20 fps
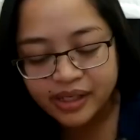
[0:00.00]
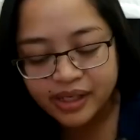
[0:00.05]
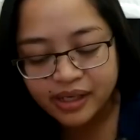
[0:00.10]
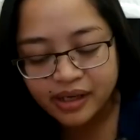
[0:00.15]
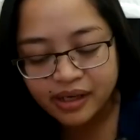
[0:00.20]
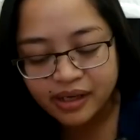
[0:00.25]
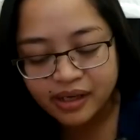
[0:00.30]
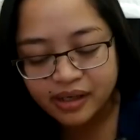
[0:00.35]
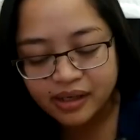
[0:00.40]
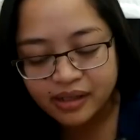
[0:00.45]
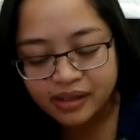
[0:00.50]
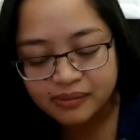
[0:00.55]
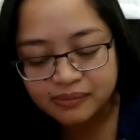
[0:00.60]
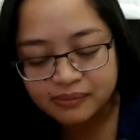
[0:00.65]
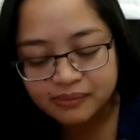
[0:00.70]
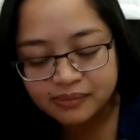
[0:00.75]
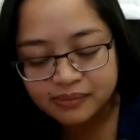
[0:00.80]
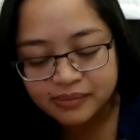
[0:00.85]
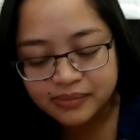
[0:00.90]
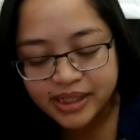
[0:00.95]

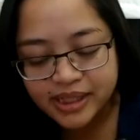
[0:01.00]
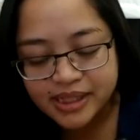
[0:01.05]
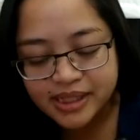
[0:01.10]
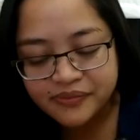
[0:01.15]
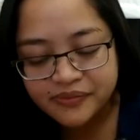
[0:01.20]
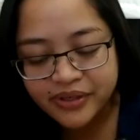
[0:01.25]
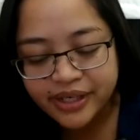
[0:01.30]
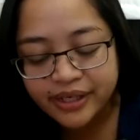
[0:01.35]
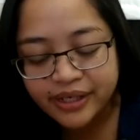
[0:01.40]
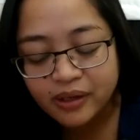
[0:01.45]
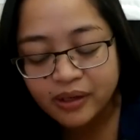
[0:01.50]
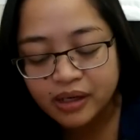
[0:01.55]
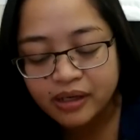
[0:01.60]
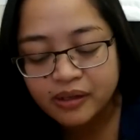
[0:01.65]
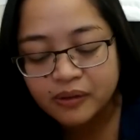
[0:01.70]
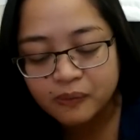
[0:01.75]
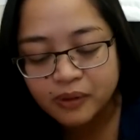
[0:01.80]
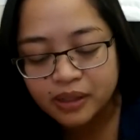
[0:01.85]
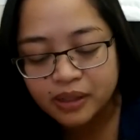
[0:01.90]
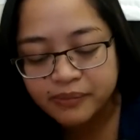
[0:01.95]

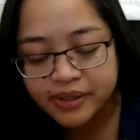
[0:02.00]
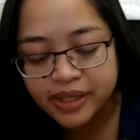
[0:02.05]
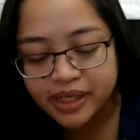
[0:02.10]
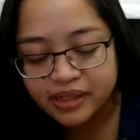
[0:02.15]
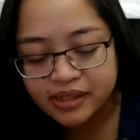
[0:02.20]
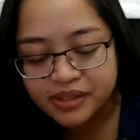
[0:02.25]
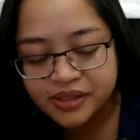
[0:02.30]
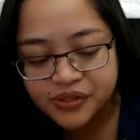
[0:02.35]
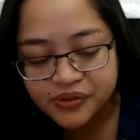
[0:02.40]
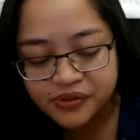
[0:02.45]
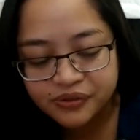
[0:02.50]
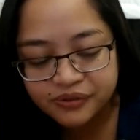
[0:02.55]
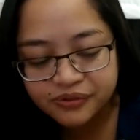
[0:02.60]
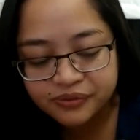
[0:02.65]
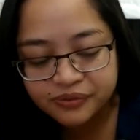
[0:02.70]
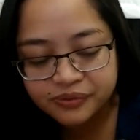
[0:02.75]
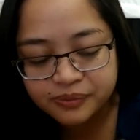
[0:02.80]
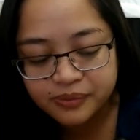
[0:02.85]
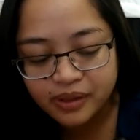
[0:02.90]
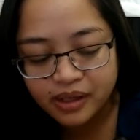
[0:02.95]
heartwarming
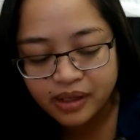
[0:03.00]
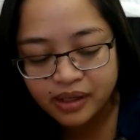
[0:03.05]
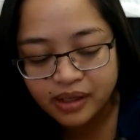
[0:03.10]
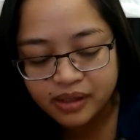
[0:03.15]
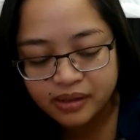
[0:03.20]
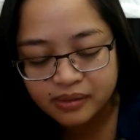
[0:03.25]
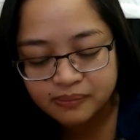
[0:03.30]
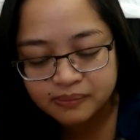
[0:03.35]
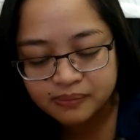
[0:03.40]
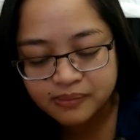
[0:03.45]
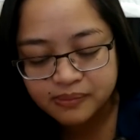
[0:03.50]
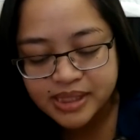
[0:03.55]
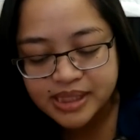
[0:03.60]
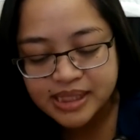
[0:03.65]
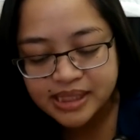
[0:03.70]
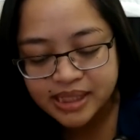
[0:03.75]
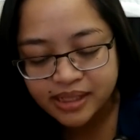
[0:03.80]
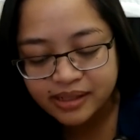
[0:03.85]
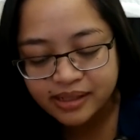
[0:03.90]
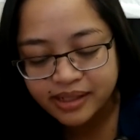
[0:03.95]
to
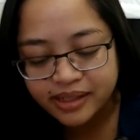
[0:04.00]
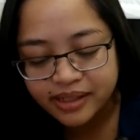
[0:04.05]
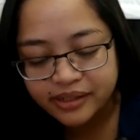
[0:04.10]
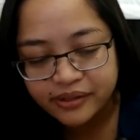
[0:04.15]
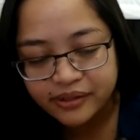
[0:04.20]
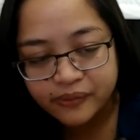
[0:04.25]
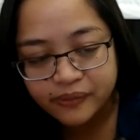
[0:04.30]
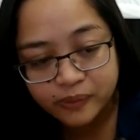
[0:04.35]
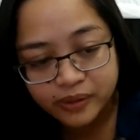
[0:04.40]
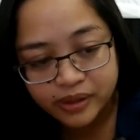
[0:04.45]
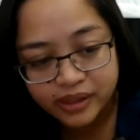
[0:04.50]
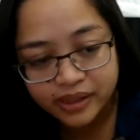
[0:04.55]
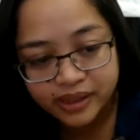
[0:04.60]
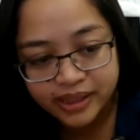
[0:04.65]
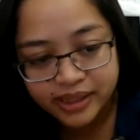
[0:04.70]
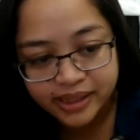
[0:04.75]
see that your work